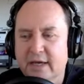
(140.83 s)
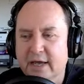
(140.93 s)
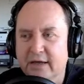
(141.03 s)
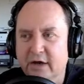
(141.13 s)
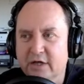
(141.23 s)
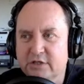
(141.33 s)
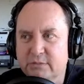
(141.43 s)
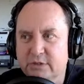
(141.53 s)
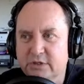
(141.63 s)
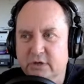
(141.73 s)
and
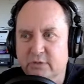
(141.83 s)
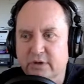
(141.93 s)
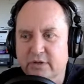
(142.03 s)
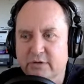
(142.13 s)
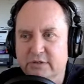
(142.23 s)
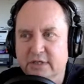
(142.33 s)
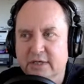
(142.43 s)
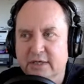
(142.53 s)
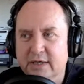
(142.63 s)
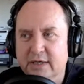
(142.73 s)
awesomers are one of those
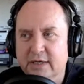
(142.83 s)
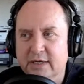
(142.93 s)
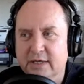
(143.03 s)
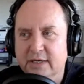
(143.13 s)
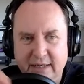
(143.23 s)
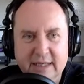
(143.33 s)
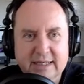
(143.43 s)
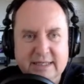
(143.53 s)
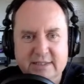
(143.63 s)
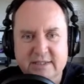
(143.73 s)
uh,
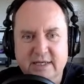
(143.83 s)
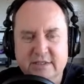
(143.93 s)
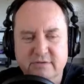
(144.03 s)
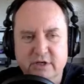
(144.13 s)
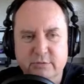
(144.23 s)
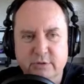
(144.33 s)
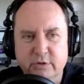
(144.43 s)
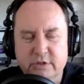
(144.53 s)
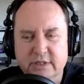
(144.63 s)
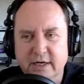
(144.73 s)
elite sets of
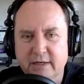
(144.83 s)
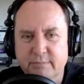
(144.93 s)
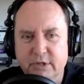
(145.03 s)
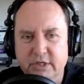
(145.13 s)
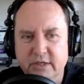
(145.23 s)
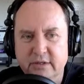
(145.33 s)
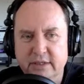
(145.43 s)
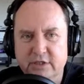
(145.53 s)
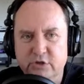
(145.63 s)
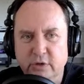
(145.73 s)
entrepreneurs that I
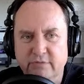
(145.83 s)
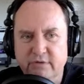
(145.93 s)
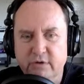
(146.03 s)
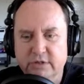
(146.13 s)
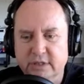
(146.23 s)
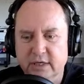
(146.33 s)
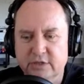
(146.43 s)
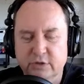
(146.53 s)
particularly enjoy focusing on.